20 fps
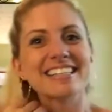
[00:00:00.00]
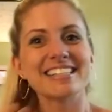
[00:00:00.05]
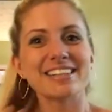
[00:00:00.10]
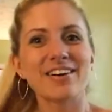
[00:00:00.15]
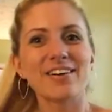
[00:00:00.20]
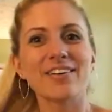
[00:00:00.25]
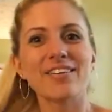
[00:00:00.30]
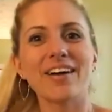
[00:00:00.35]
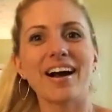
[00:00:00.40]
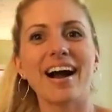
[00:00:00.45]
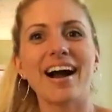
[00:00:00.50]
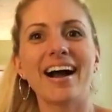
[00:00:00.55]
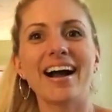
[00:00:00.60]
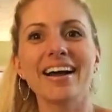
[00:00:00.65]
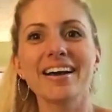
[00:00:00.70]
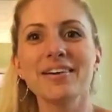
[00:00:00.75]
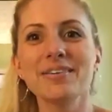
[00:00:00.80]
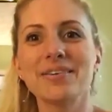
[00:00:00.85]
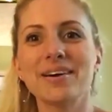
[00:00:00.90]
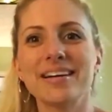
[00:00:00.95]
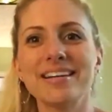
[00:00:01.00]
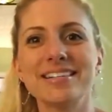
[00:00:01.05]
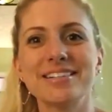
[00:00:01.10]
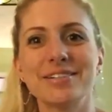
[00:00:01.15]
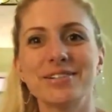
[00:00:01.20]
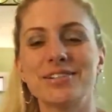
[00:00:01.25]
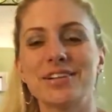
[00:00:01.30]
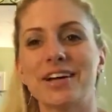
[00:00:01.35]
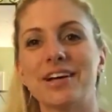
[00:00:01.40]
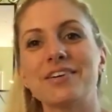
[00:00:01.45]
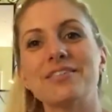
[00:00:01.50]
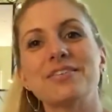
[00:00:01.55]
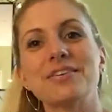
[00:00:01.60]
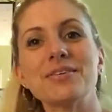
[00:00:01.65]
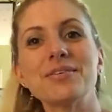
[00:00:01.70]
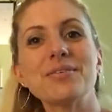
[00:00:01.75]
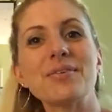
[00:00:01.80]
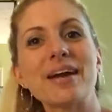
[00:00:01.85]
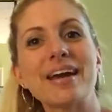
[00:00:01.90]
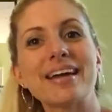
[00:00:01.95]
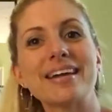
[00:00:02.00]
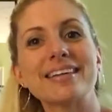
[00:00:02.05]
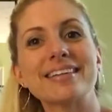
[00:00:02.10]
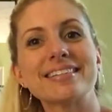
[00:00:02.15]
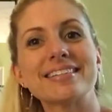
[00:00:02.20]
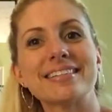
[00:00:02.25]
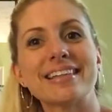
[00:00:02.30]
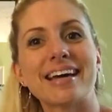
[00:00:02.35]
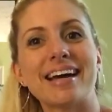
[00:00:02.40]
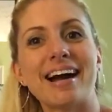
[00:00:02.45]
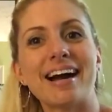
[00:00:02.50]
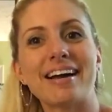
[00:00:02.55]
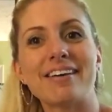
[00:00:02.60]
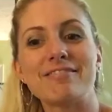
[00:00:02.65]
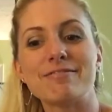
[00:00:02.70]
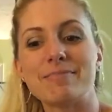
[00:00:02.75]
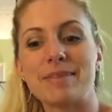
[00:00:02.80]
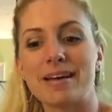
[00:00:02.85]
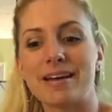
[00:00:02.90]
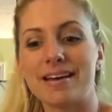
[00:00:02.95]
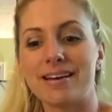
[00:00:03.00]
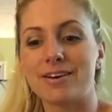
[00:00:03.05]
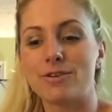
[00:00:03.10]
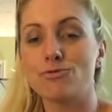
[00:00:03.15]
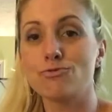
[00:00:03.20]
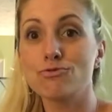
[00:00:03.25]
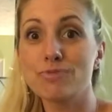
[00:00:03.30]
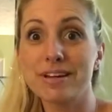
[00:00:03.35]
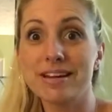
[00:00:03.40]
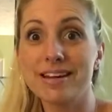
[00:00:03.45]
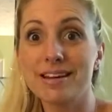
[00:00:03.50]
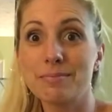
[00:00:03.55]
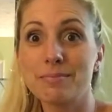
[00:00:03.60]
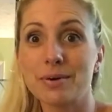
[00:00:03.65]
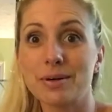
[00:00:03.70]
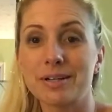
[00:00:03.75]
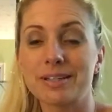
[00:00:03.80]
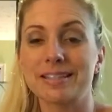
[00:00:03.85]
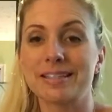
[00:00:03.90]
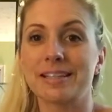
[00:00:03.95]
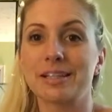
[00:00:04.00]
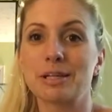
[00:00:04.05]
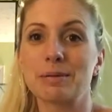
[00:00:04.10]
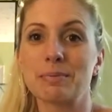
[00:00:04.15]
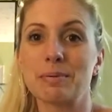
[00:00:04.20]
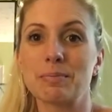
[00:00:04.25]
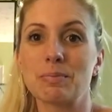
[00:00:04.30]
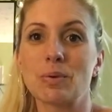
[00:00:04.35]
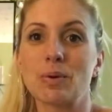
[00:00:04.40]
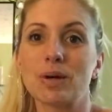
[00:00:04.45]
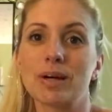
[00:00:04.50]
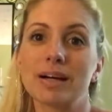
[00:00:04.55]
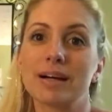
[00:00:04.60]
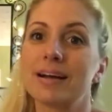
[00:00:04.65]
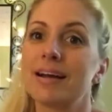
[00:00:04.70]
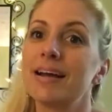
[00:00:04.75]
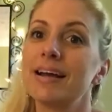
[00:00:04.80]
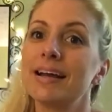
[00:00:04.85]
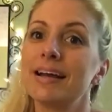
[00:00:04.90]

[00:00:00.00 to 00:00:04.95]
So I wanted to share a few ways that I've been reading books a little bit more